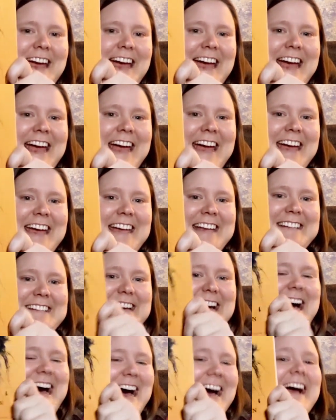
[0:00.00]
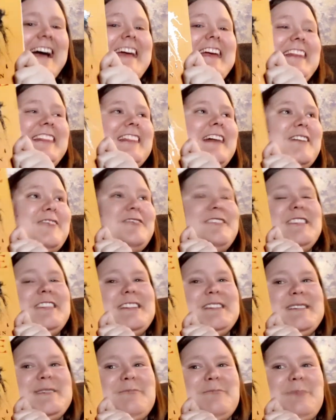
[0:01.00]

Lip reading: And I loved this